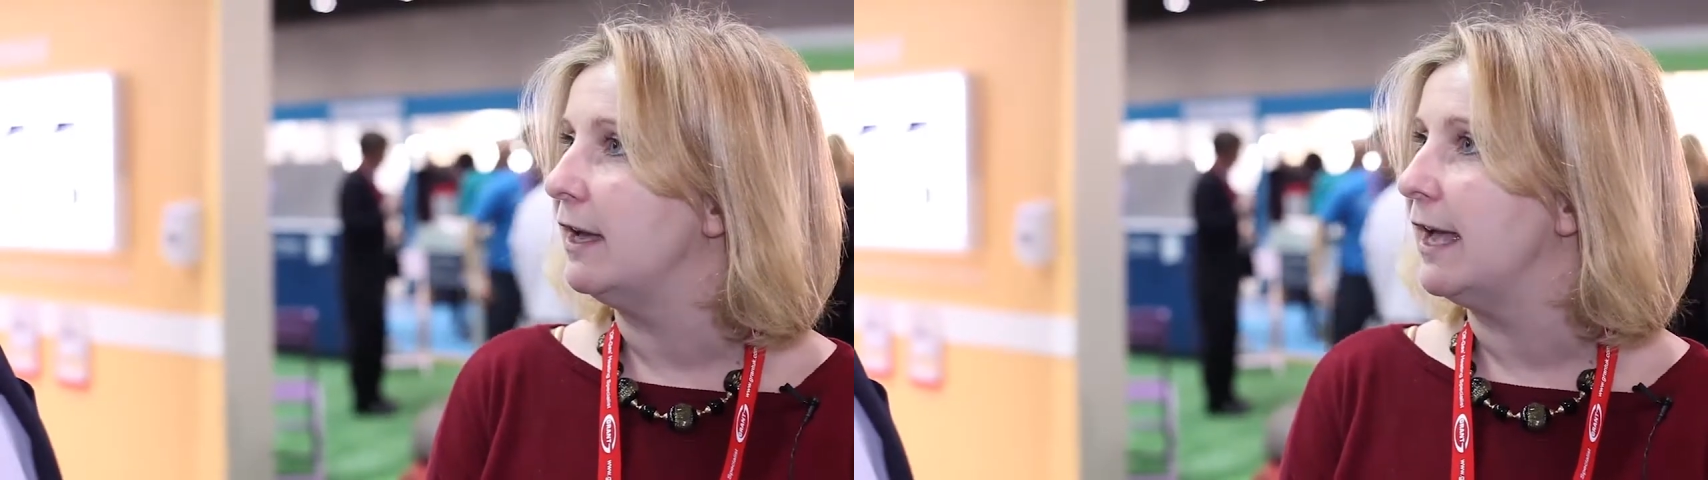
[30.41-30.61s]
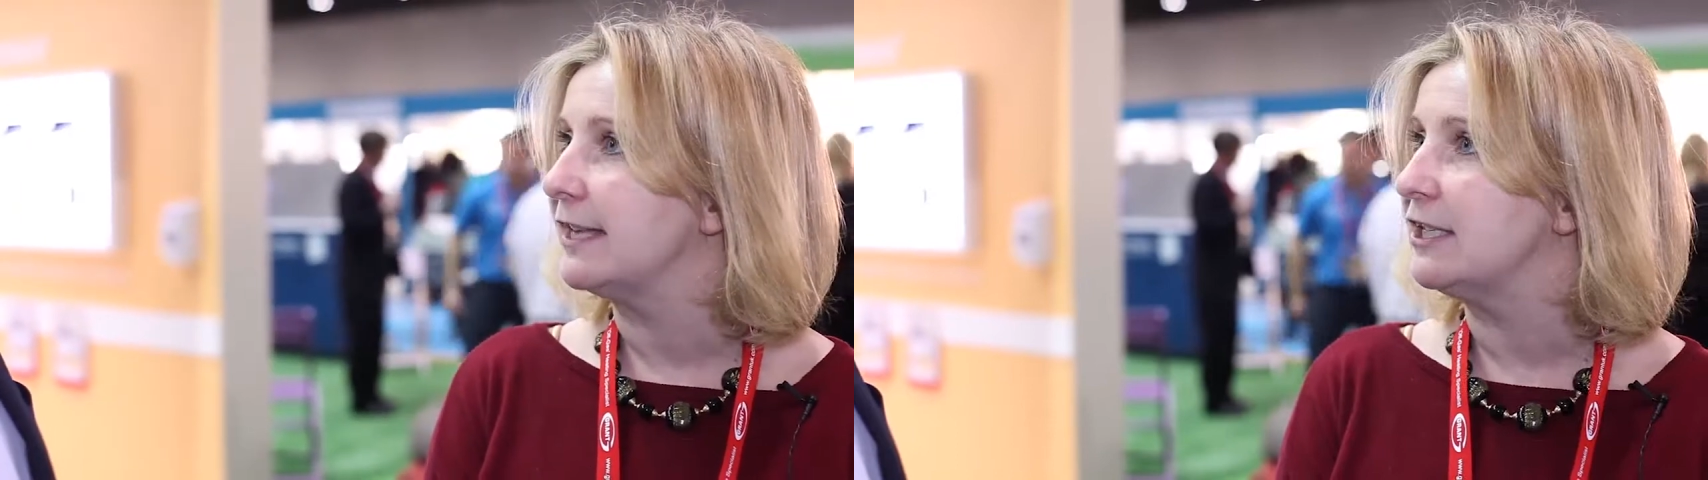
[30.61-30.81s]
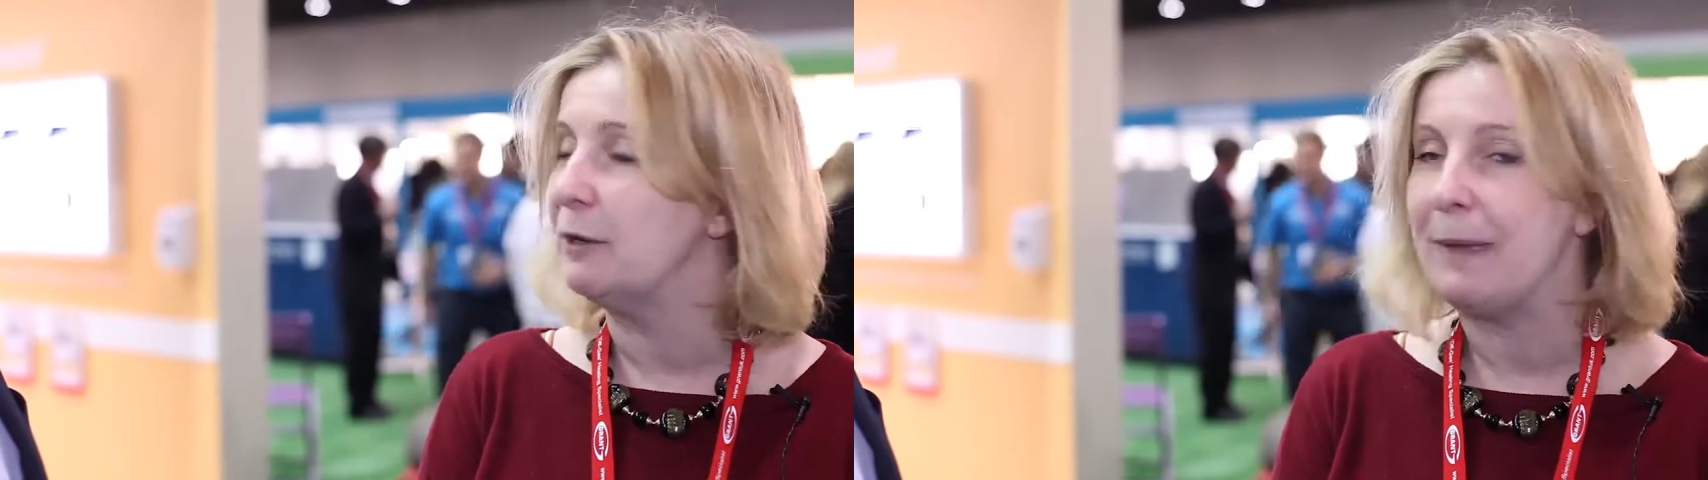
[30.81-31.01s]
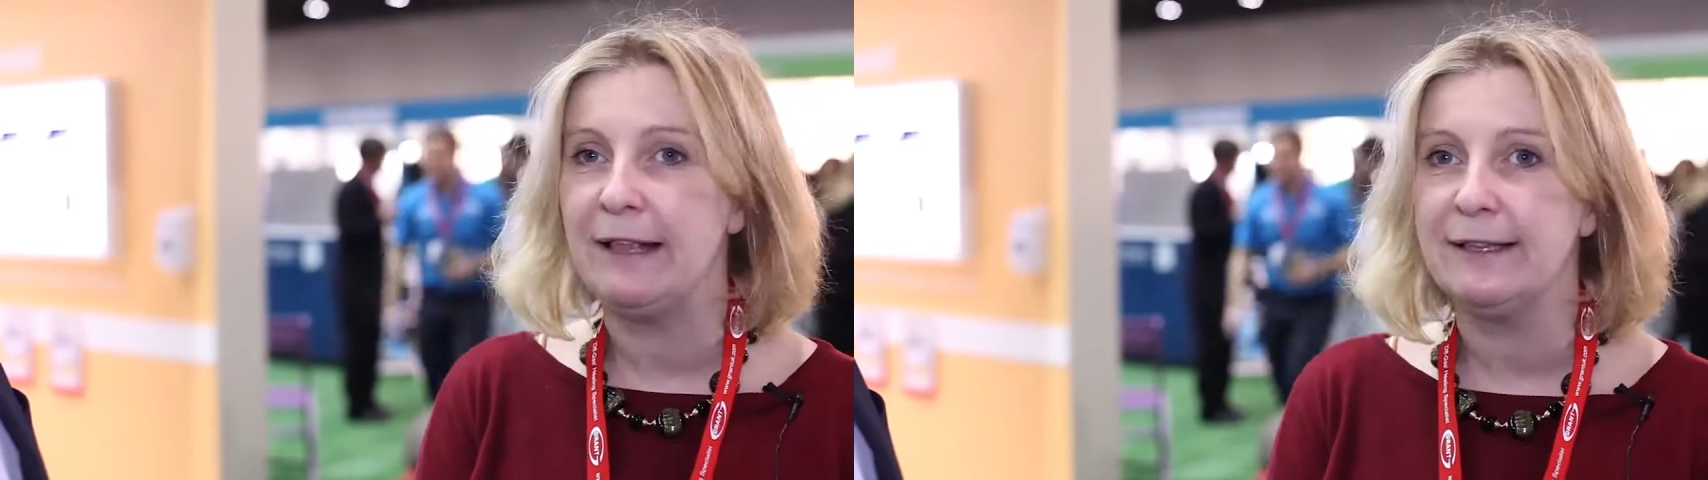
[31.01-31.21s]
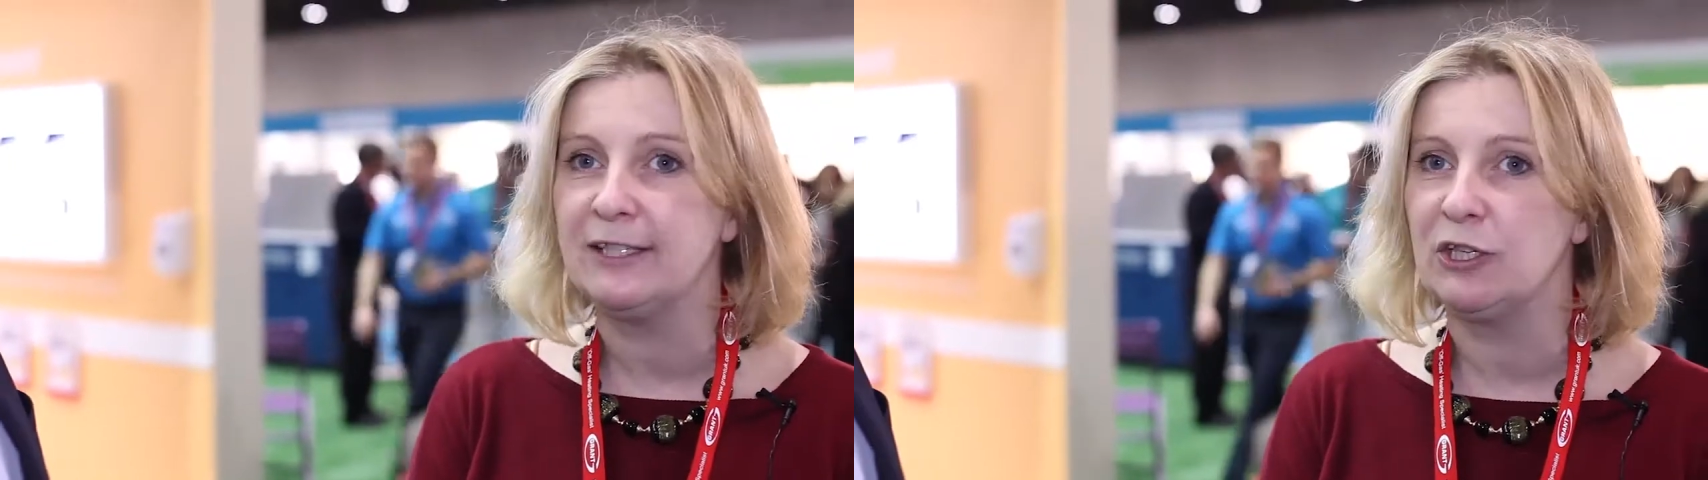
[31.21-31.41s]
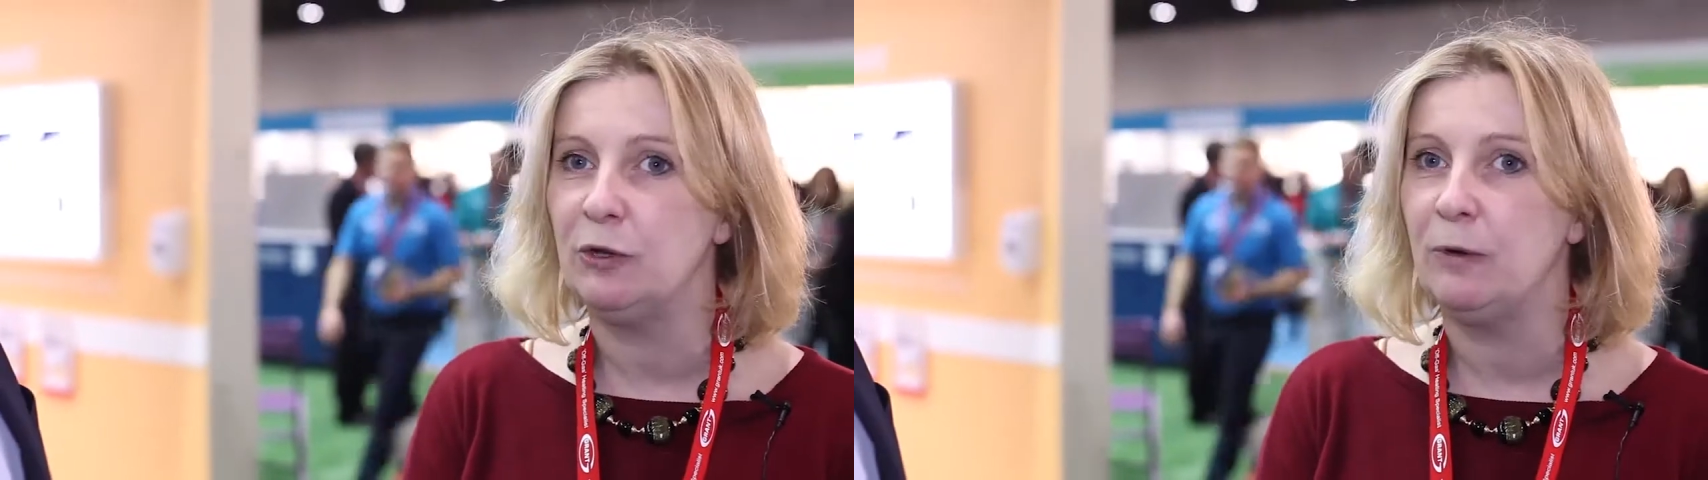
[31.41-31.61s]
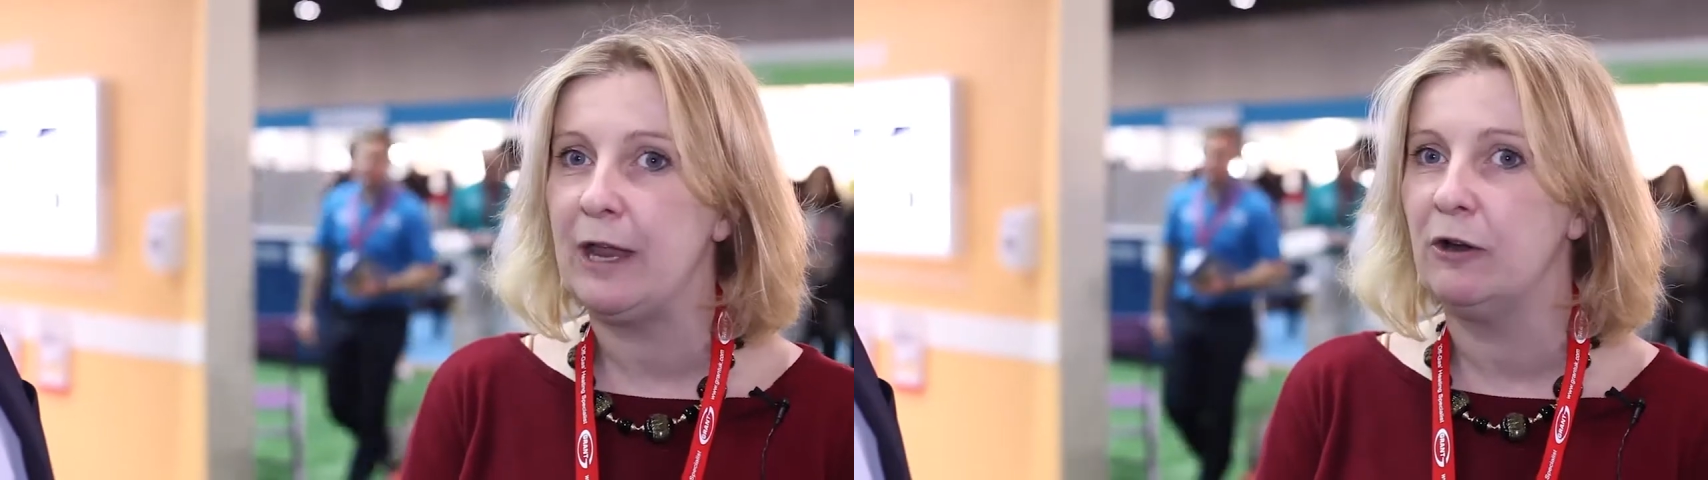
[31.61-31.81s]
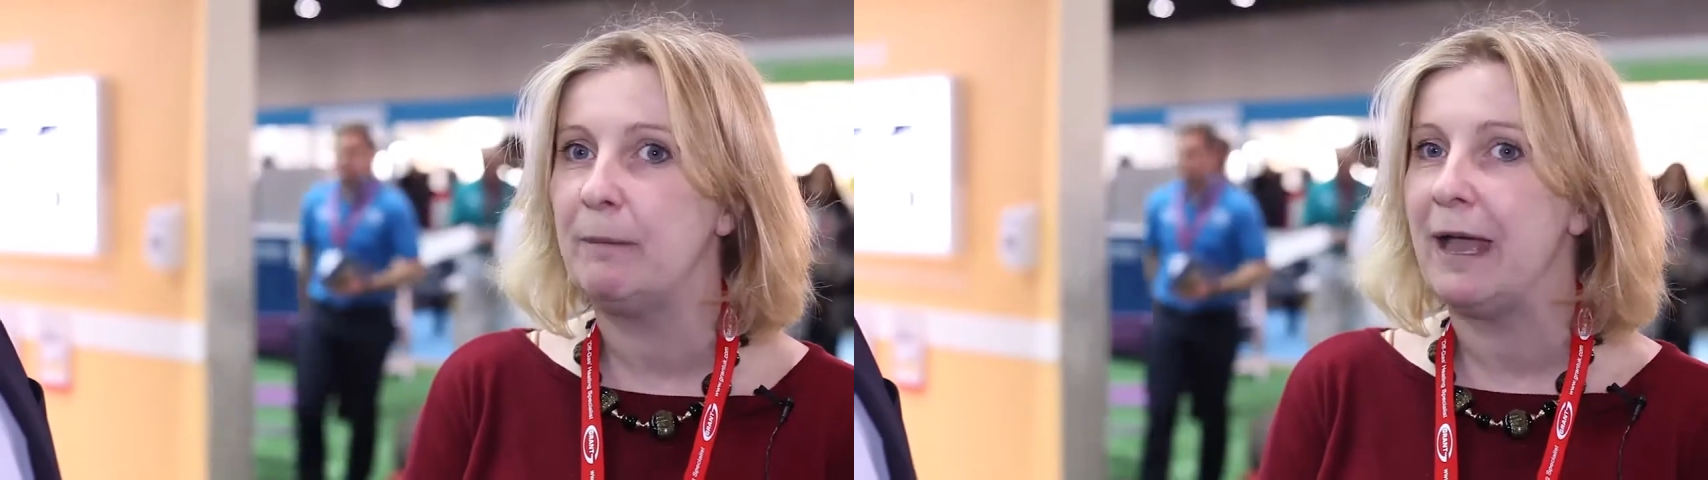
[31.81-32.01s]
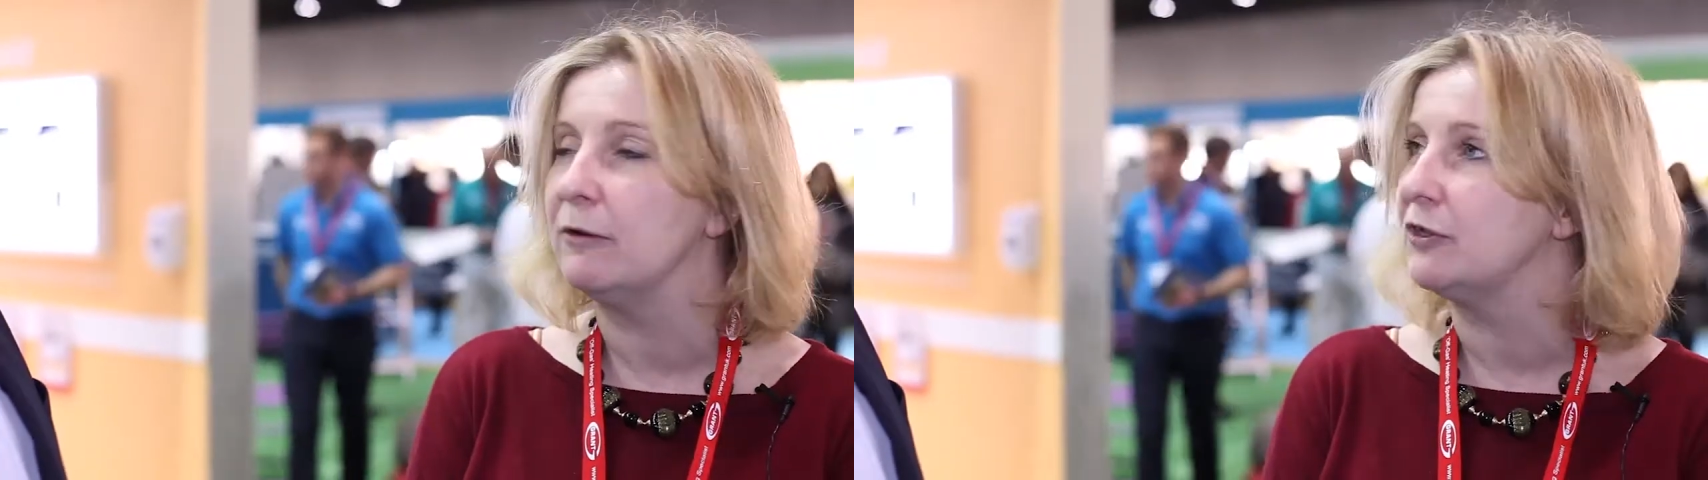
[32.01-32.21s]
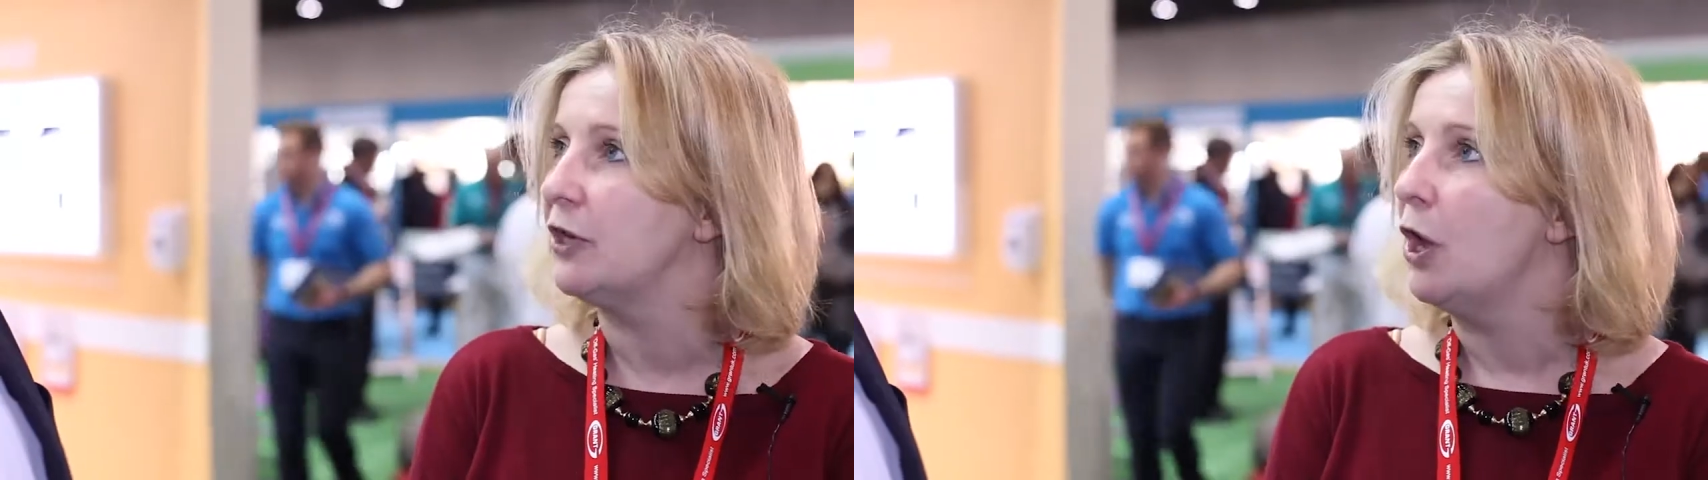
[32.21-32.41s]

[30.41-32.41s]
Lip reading: Akzo Nobel's to hear about